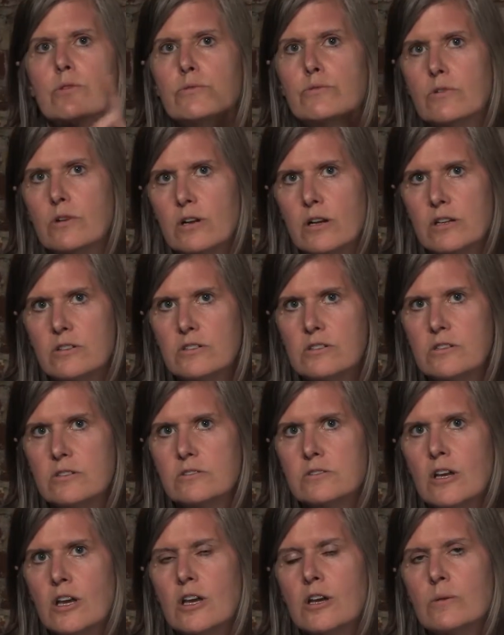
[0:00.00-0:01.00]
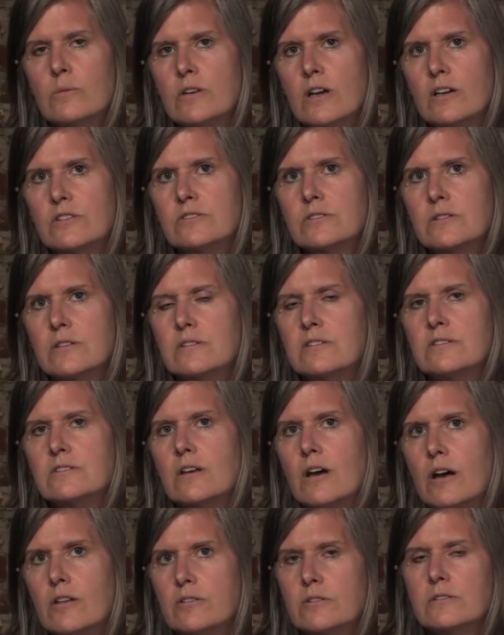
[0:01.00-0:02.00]
with four hydrogens. We also get
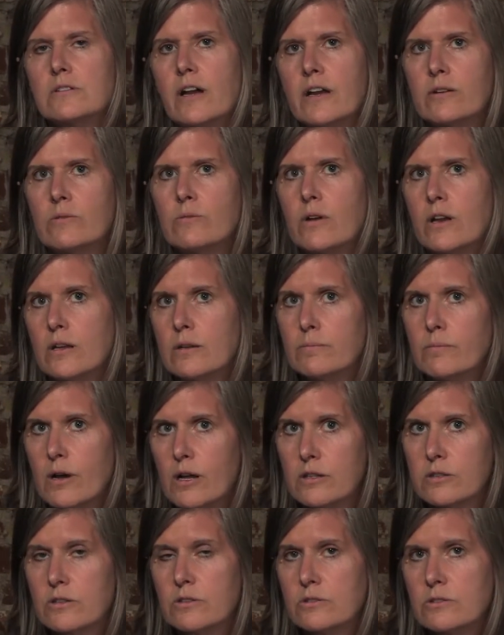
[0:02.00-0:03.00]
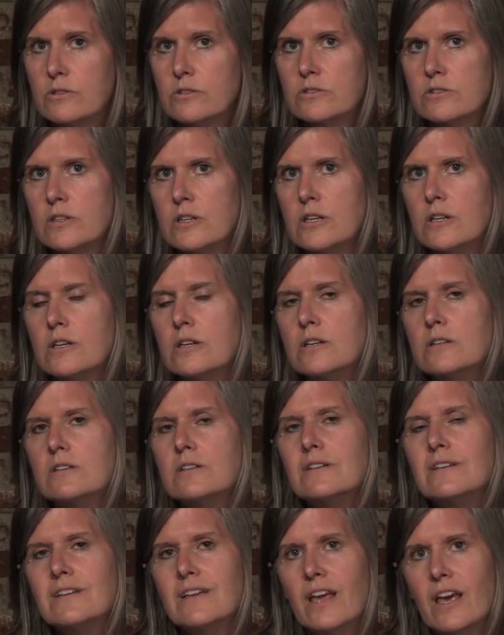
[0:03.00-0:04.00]
these other lightweight molecules,
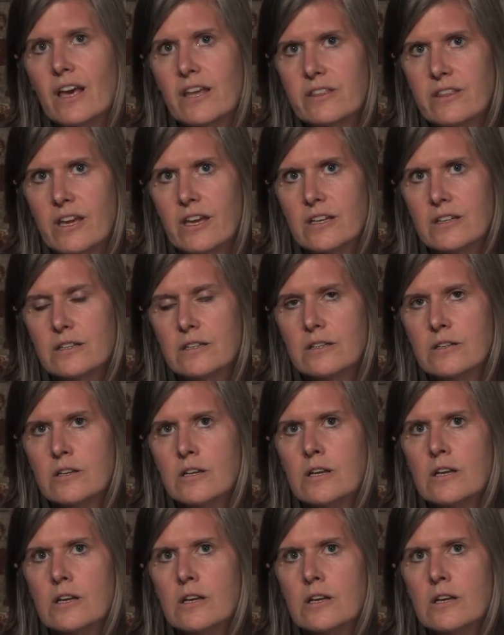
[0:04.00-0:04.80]
including ethane.